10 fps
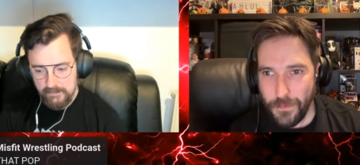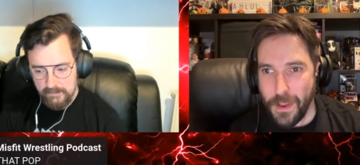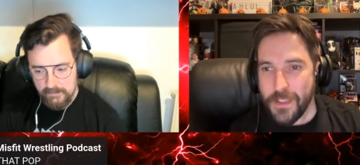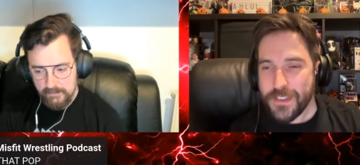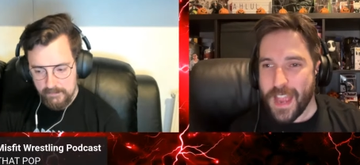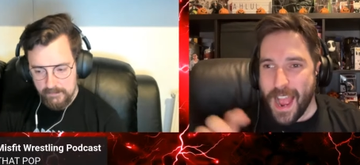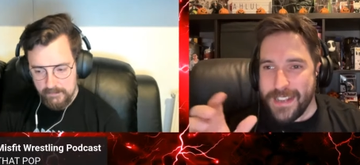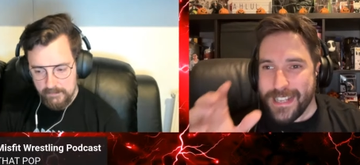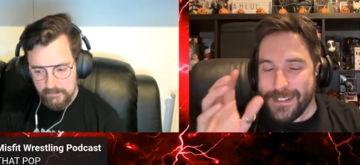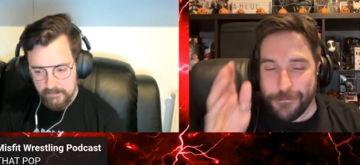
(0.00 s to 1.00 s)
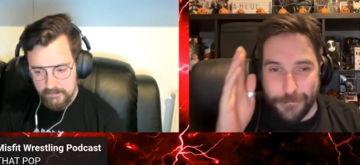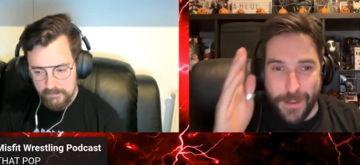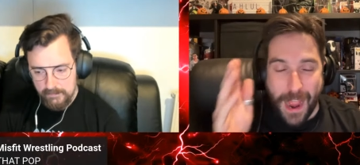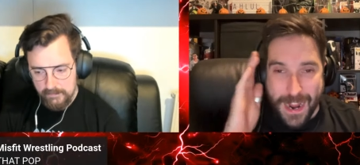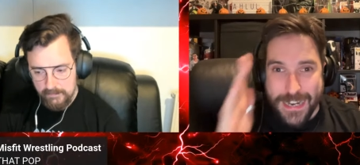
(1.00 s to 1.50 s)
Speaker 1: See, I didn't,
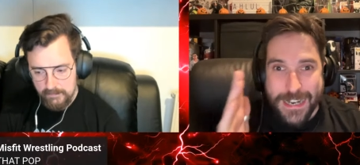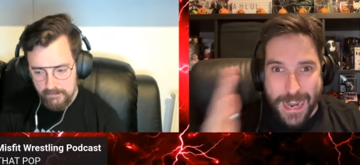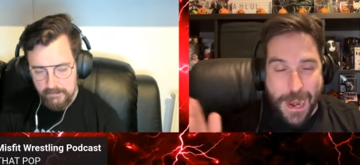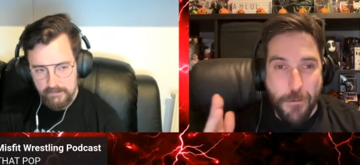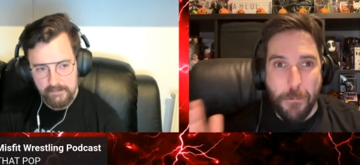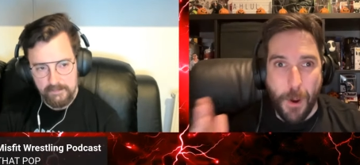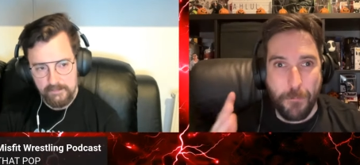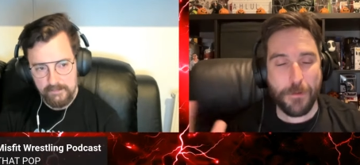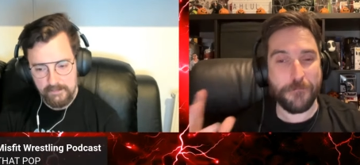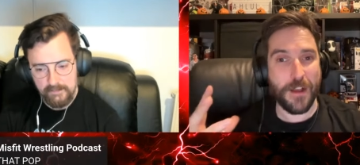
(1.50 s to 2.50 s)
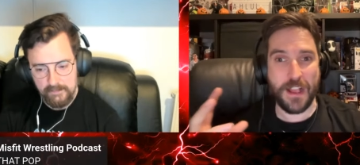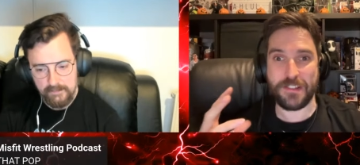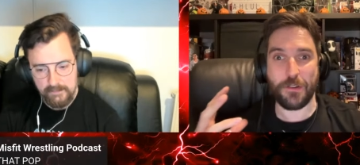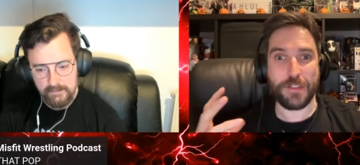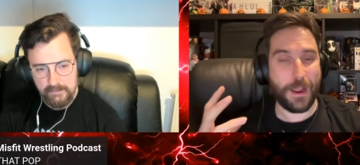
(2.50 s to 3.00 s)
I didn't hear a pop at first.
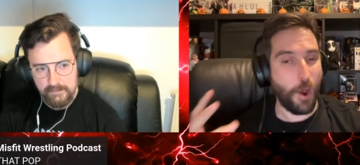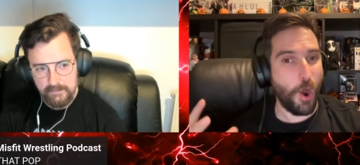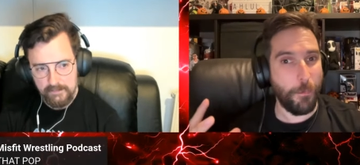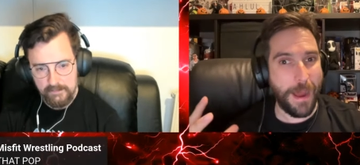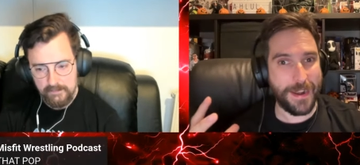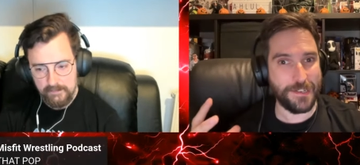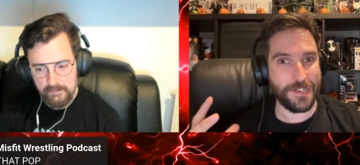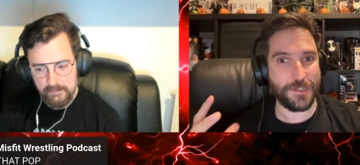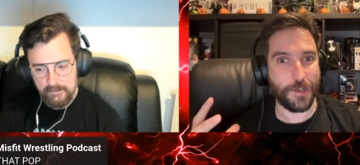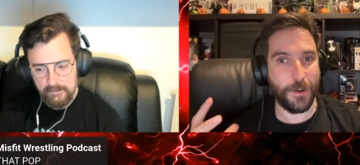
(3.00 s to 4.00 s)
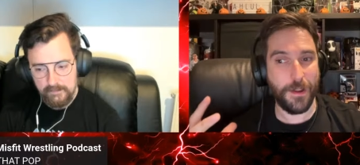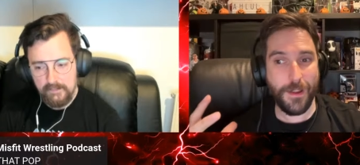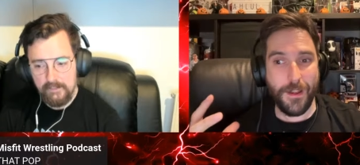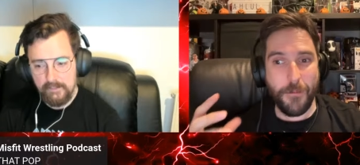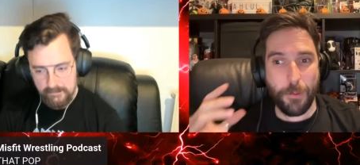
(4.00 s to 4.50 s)
I was like, "Oh man, is this gonna?"
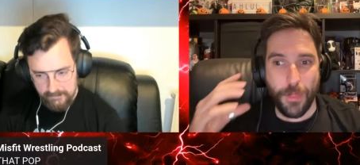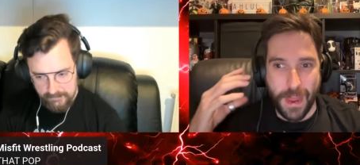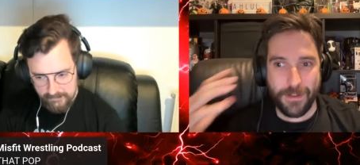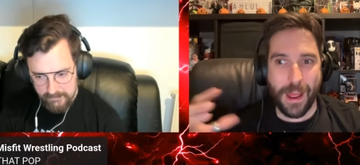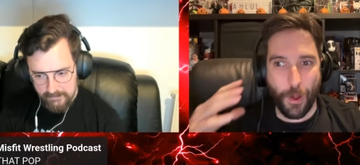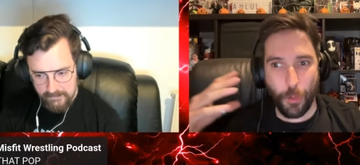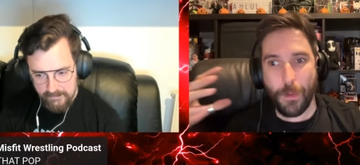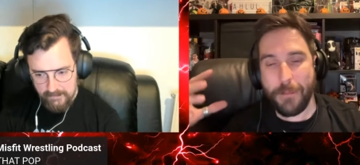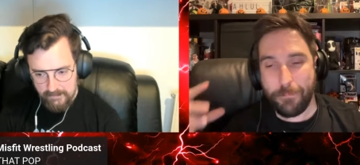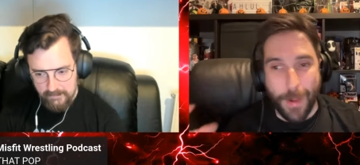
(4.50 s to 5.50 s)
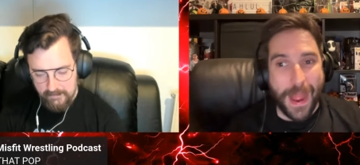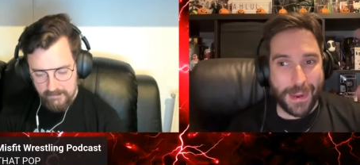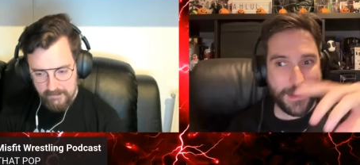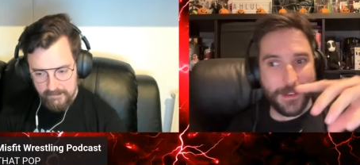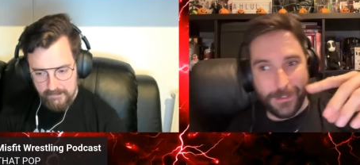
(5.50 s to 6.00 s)
But then on the way
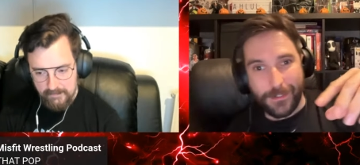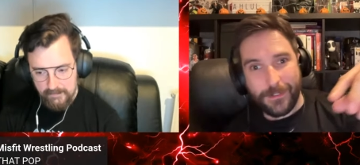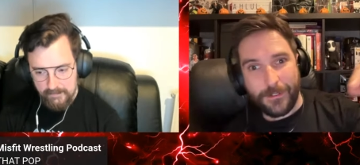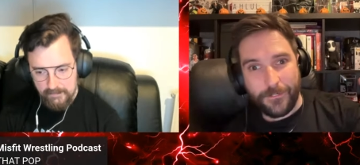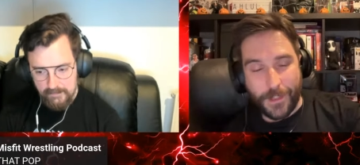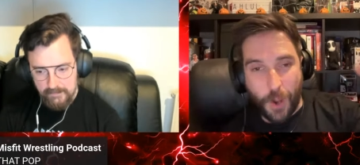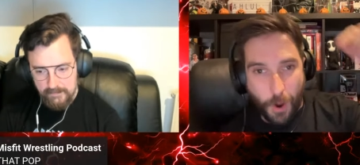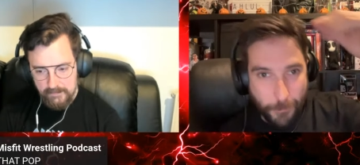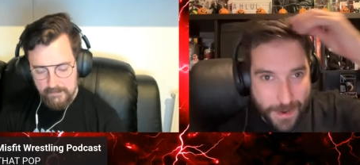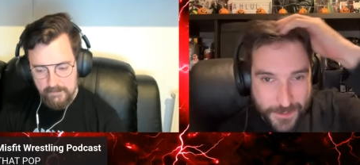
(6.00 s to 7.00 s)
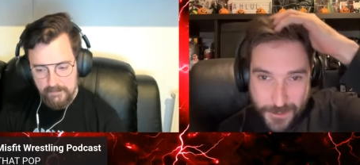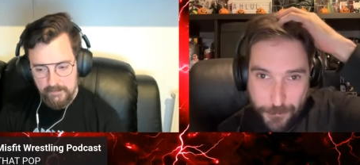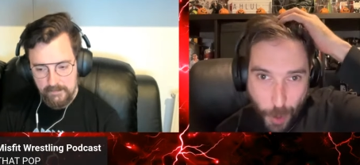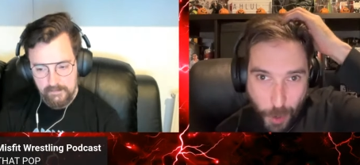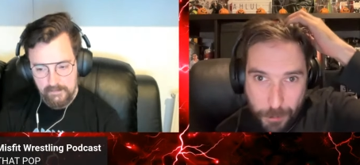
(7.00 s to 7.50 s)
back, they got a massive
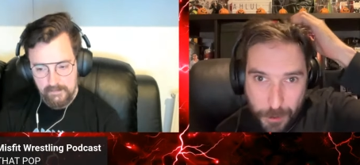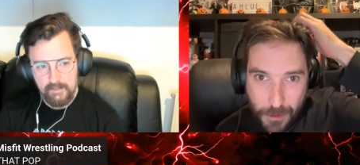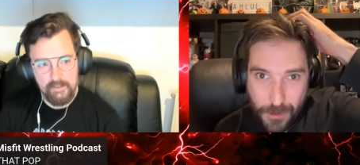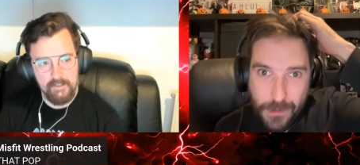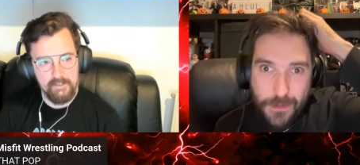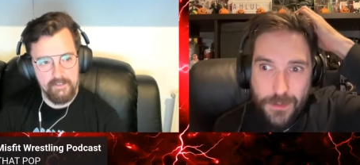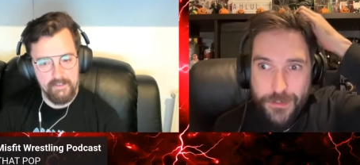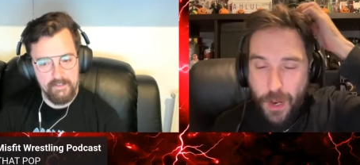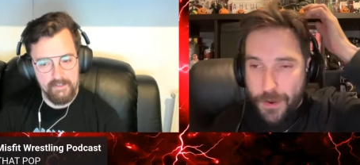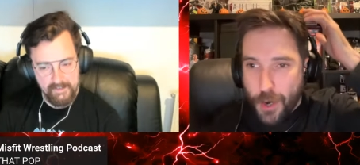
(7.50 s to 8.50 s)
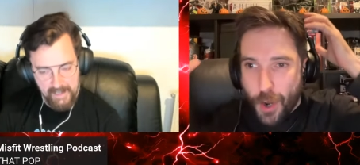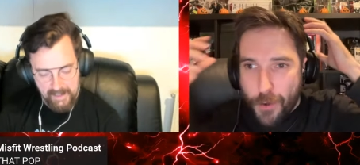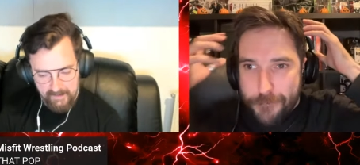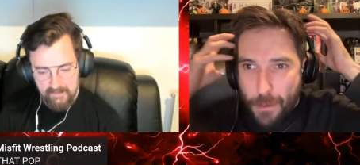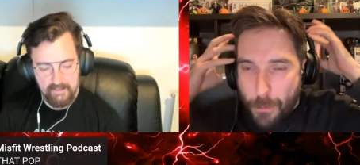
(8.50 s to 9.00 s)
pop. So I don't yes. know
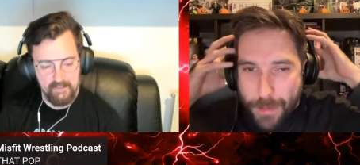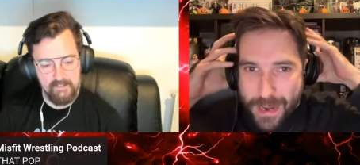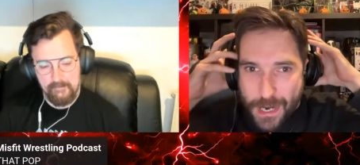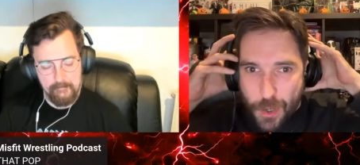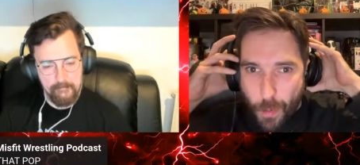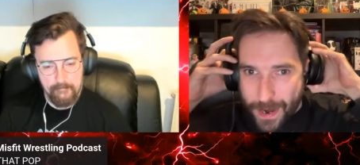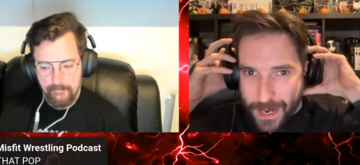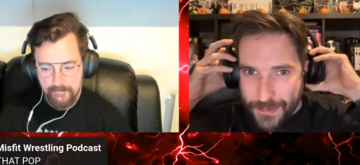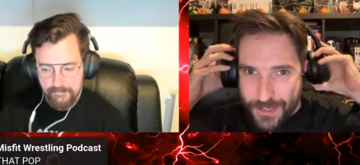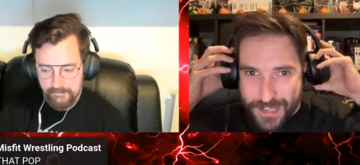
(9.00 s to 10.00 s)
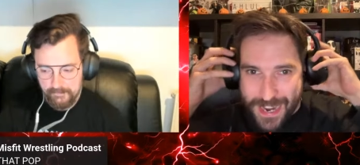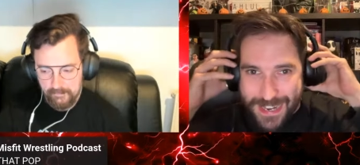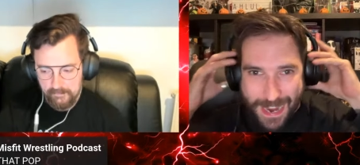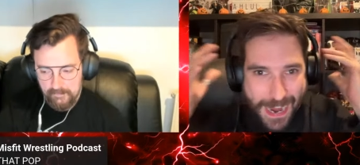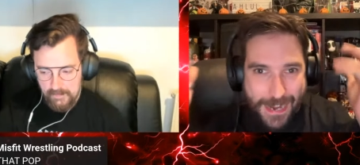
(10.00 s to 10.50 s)
if they were being quiet to take
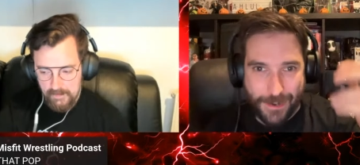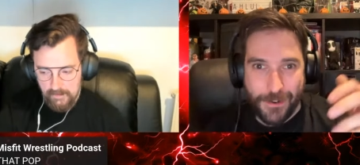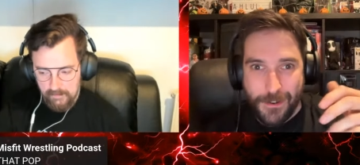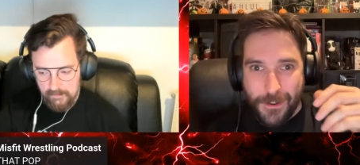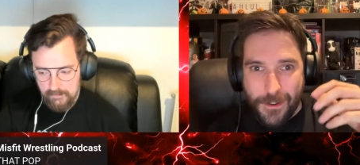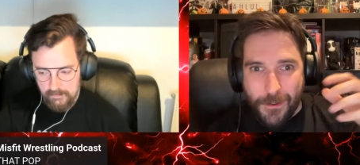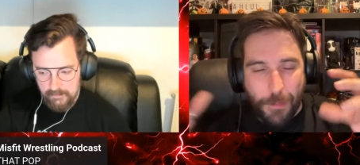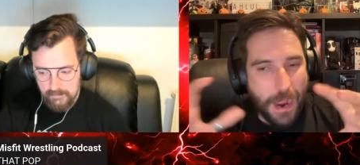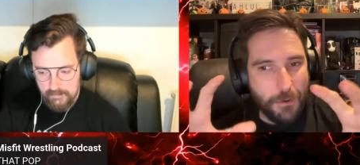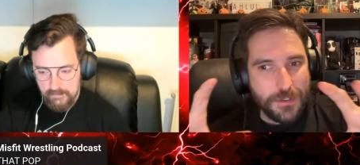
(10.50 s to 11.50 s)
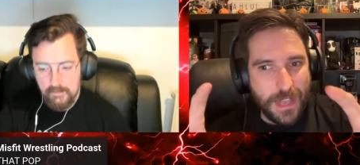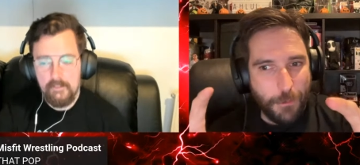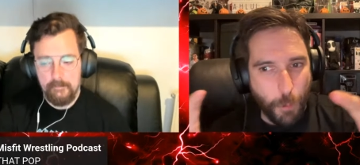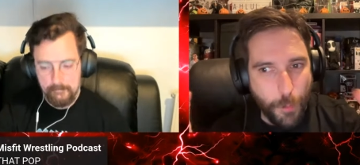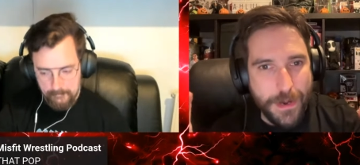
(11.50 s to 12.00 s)
it in, but I was like
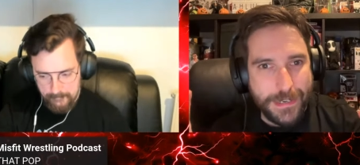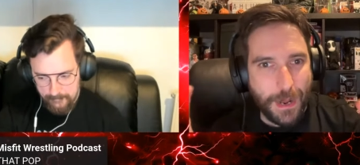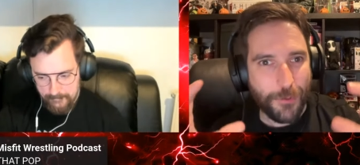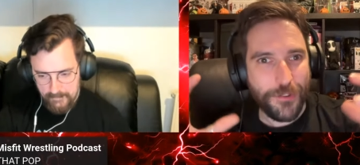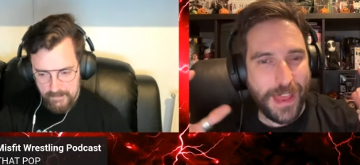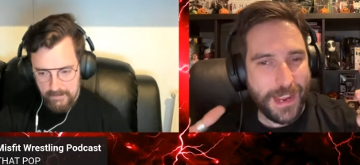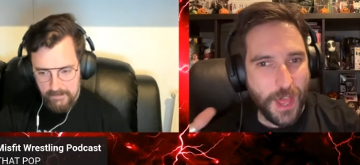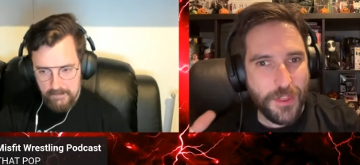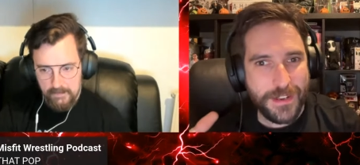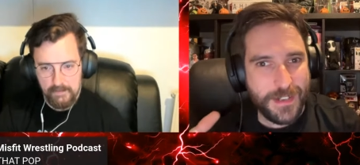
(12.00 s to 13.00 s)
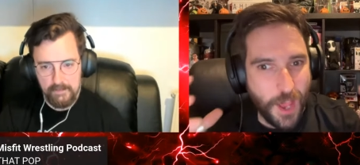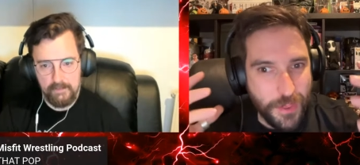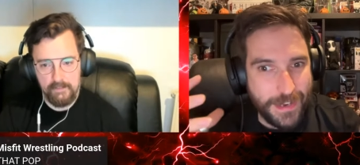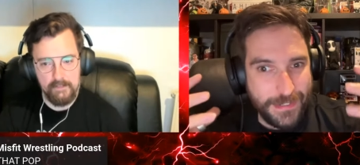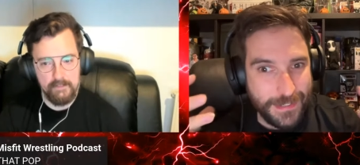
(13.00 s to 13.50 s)
worried. I was like, "Are they? Are
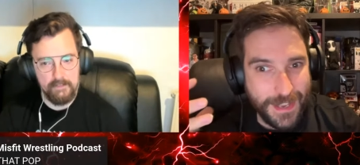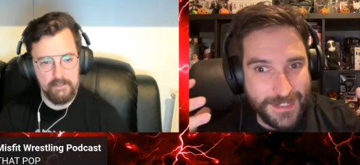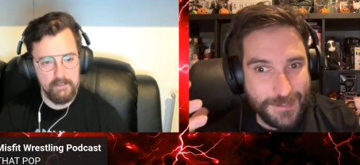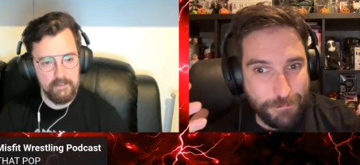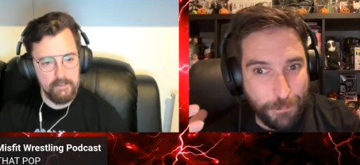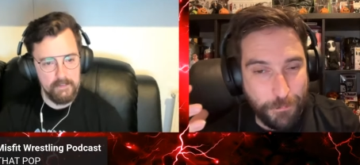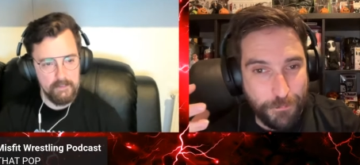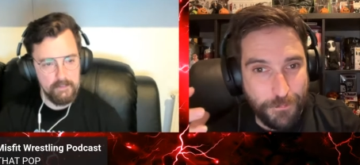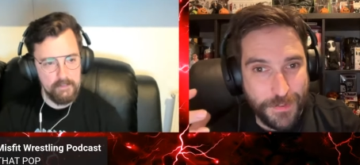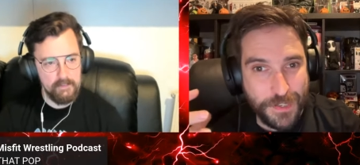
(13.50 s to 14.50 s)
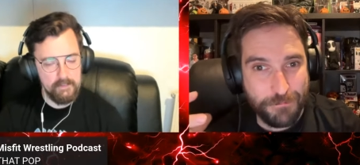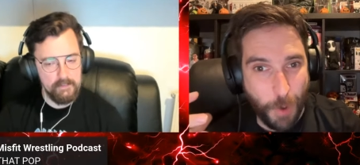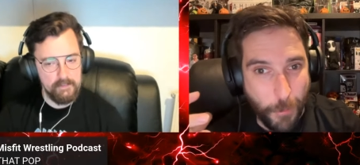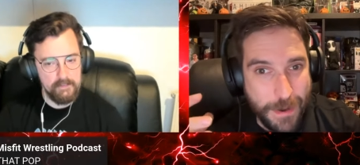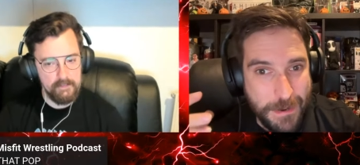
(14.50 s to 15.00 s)
they? Is this? Is this
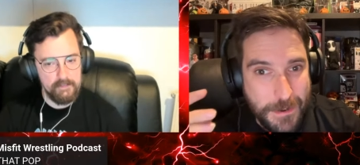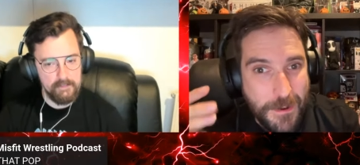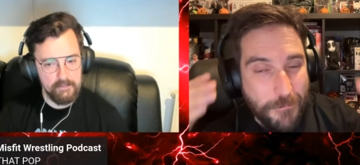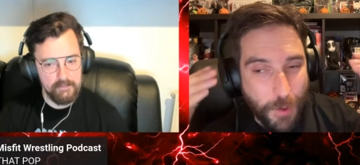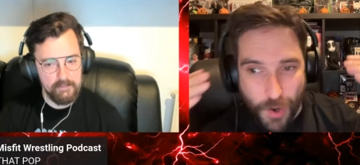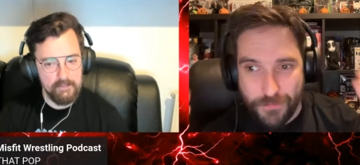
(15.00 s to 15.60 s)
bombing?" But